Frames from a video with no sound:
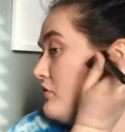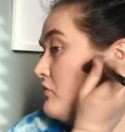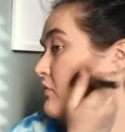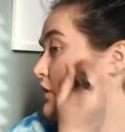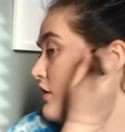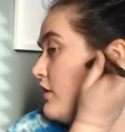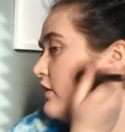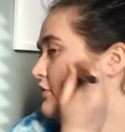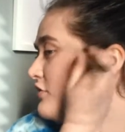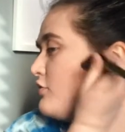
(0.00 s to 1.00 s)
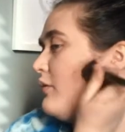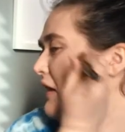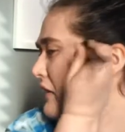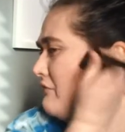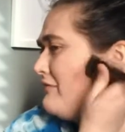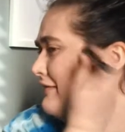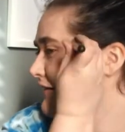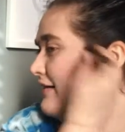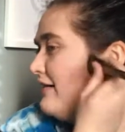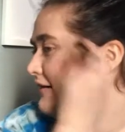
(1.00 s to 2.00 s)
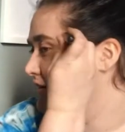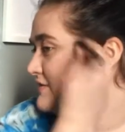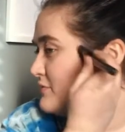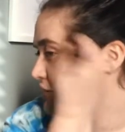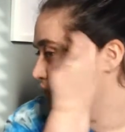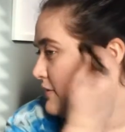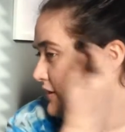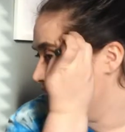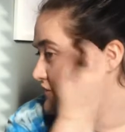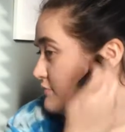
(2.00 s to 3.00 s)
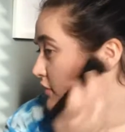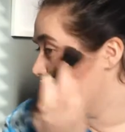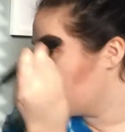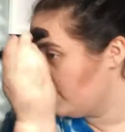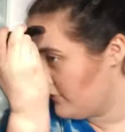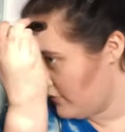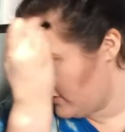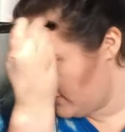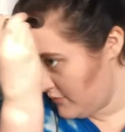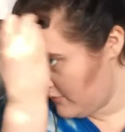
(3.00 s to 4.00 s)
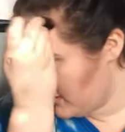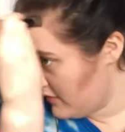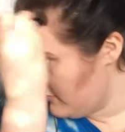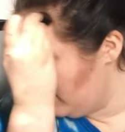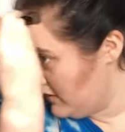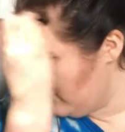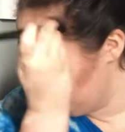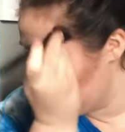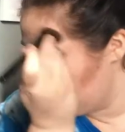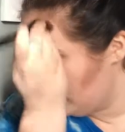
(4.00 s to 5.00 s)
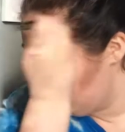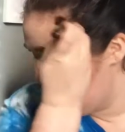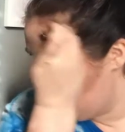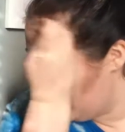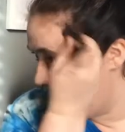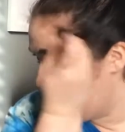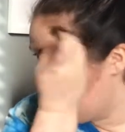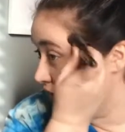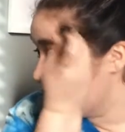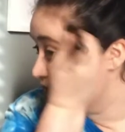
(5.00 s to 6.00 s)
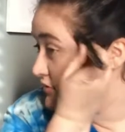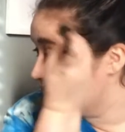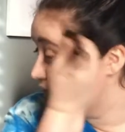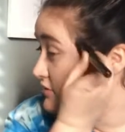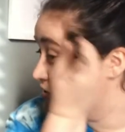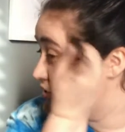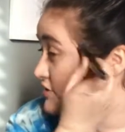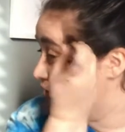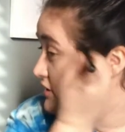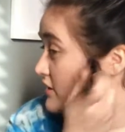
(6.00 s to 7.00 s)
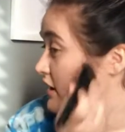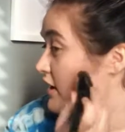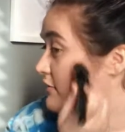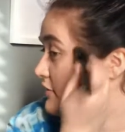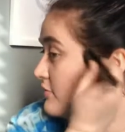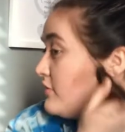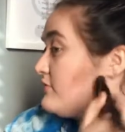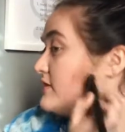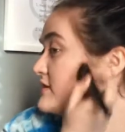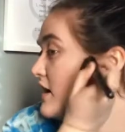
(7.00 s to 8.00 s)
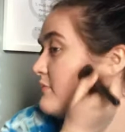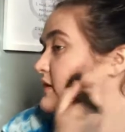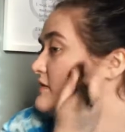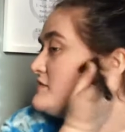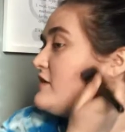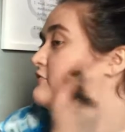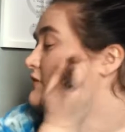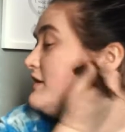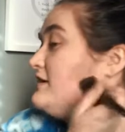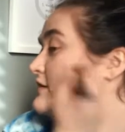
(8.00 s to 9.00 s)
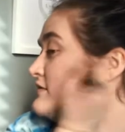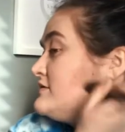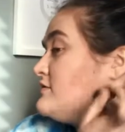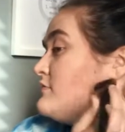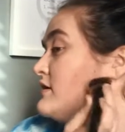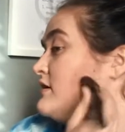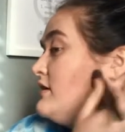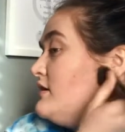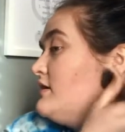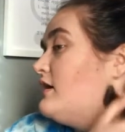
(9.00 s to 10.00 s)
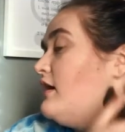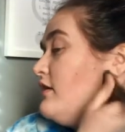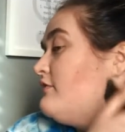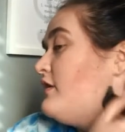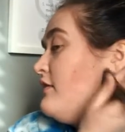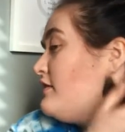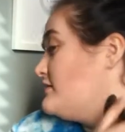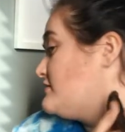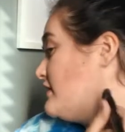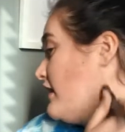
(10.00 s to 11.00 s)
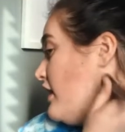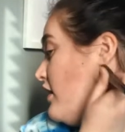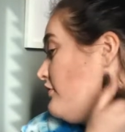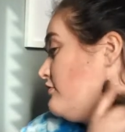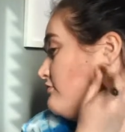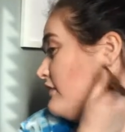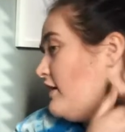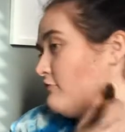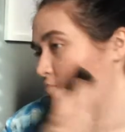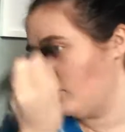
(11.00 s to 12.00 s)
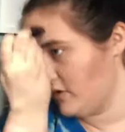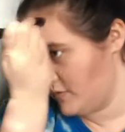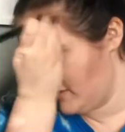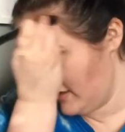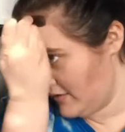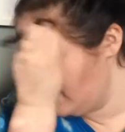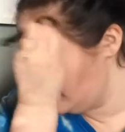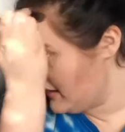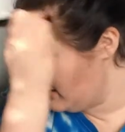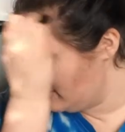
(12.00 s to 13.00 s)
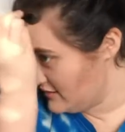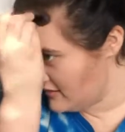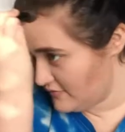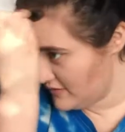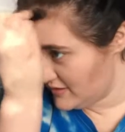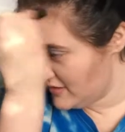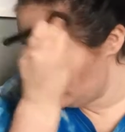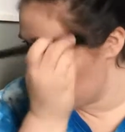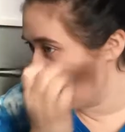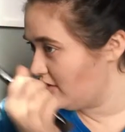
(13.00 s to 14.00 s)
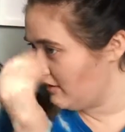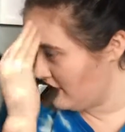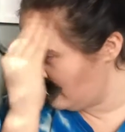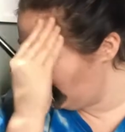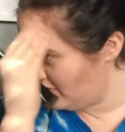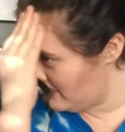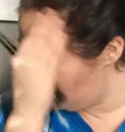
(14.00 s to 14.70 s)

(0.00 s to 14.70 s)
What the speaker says: their wife, his wife Megan, is perfect for him in my opinion. I think she came at a perfect time in his life when he needed someone. I love how that, like, how life works when it comes to that kind of stuff. It's like, I think